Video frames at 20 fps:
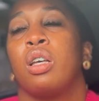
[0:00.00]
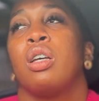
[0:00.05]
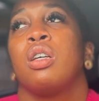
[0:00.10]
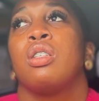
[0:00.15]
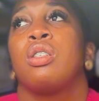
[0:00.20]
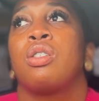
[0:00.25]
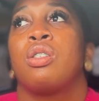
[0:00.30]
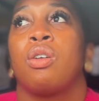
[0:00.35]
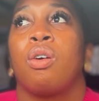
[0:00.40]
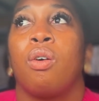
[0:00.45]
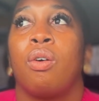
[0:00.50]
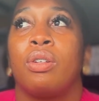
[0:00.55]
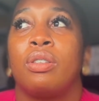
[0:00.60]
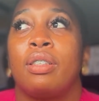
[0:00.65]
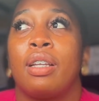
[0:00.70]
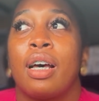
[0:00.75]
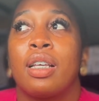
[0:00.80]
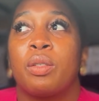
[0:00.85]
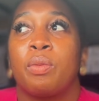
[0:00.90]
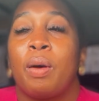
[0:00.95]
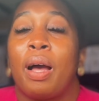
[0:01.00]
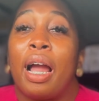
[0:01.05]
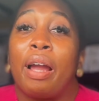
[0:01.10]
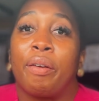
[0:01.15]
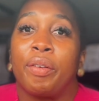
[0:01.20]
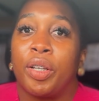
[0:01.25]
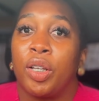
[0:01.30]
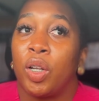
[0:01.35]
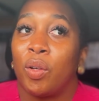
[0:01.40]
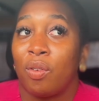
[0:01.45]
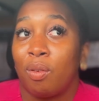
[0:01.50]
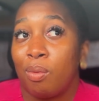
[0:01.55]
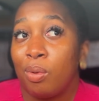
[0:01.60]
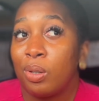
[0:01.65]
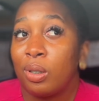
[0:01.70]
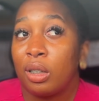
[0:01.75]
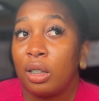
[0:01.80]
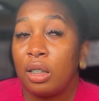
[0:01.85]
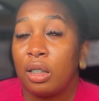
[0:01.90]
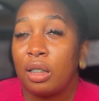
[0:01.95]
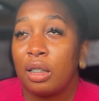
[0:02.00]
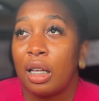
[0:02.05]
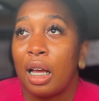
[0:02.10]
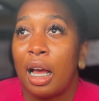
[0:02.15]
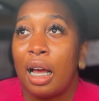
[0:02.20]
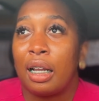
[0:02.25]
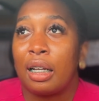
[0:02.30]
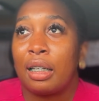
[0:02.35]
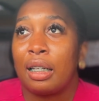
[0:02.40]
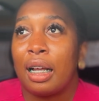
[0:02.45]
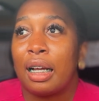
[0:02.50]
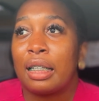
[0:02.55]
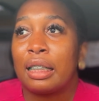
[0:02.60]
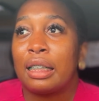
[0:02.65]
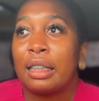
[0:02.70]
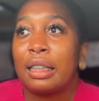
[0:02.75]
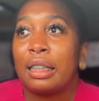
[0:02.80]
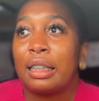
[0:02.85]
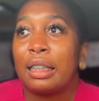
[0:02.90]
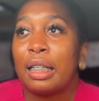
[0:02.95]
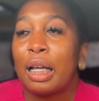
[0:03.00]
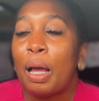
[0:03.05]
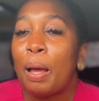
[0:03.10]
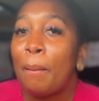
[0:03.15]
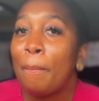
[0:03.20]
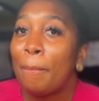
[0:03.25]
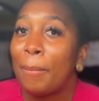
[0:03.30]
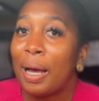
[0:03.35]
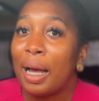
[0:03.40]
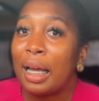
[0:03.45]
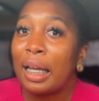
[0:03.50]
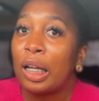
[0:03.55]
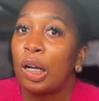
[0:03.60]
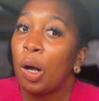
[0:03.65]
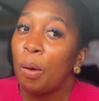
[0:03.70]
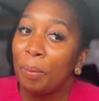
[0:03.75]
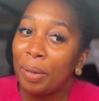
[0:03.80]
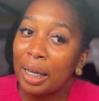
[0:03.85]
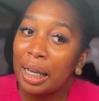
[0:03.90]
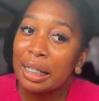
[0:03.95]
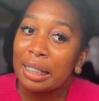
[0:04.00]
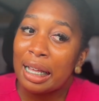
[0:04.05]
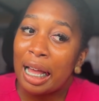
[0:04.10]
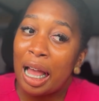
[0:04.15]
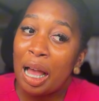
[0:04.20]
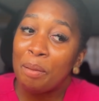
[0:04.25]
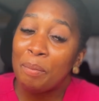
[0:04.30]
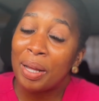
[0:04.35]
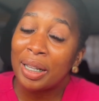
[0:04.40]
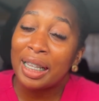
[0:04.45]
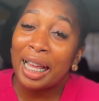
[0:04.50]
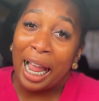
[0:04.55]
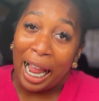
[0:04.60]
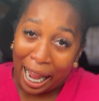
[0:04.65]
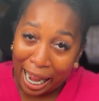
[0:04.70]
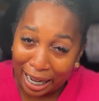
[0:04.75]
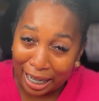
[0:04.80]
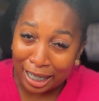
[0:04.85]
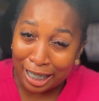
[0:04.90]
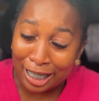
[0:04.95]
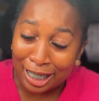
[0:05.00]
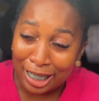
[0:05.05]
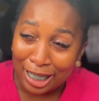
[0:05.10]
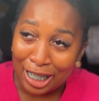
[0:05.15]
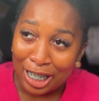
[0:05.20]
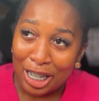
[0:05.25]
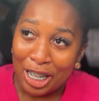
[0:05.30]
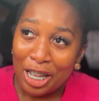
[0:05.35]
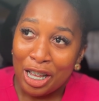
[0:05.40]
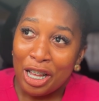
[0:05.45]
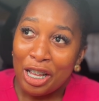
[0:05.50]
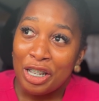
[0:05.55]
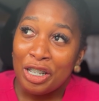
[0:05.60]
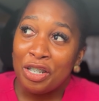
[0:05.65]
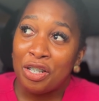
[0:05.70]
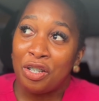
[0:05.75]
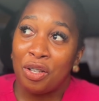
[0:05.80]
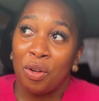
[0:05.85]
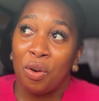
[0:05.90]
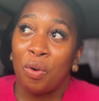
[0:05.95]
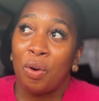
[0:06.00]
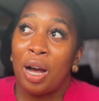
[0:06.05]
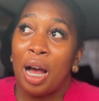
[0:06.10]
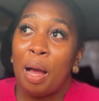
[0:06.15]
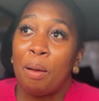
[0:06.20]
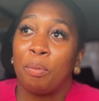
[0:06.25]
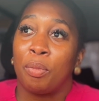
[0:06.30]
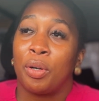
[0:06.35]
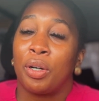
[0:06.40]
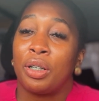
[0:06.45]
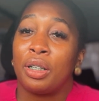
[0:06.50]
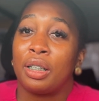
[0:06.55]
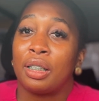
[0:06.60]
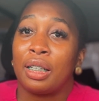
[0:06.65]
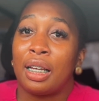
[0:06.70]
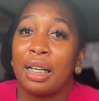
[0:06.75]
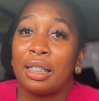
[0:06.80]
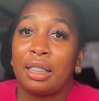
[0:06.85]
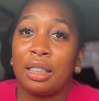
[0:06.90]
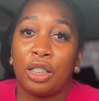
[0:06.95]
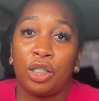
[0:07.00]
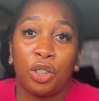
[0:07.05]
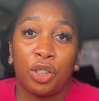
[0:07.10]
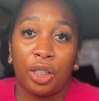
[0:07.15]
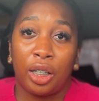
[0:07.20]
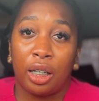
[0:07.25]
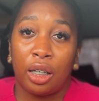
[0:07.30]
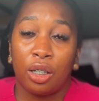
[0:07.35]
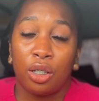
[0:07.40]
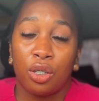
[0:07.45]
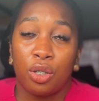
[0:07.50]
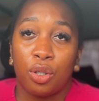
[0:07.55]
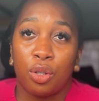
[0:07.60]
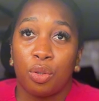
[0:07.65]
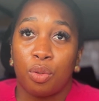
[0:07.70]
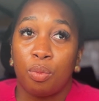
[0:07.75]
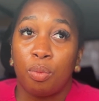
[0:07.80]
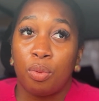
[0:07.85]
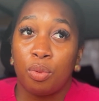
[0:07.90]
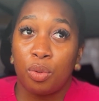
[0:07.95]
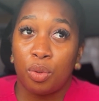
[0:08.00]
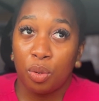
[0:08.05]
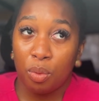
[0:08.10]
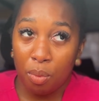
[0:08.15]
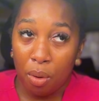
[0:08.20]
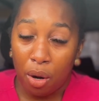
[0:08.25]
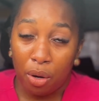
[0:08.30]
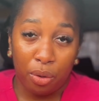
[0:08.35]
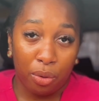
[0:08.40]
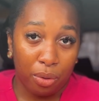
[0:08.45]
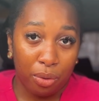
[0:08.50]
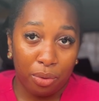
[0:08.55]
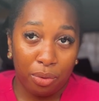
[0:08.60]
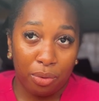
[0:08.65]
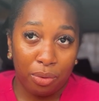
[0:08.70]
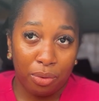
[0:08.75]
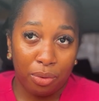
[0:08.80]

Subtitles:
So that's what I really love about it, and that's my update. I am at the end, so I'm gonna get it changed tomorrow